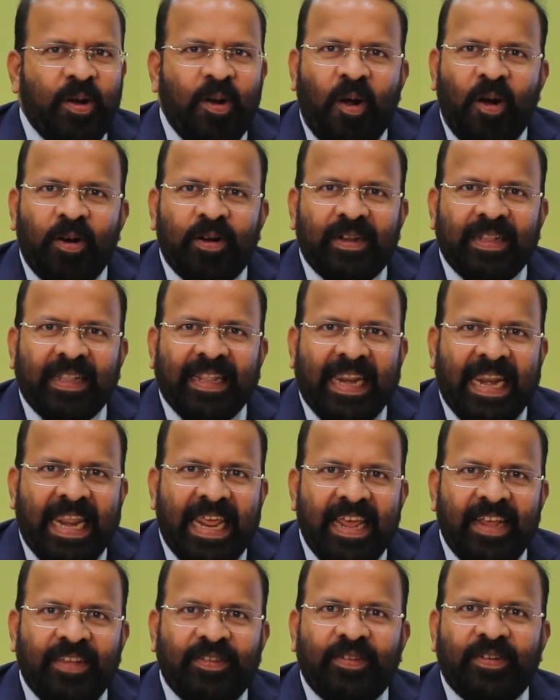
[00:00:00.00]
not
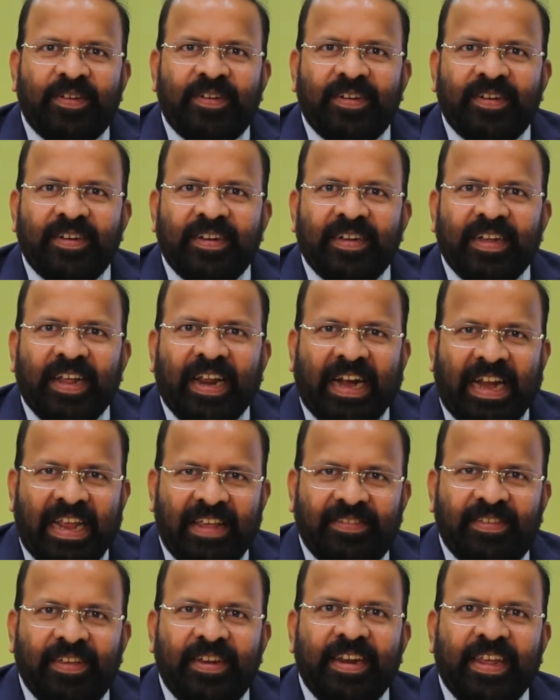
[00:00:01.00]
least
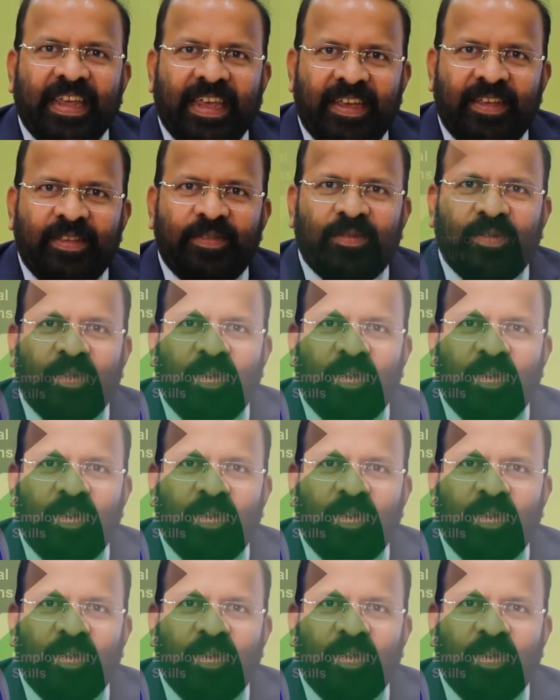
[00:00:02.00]
reason is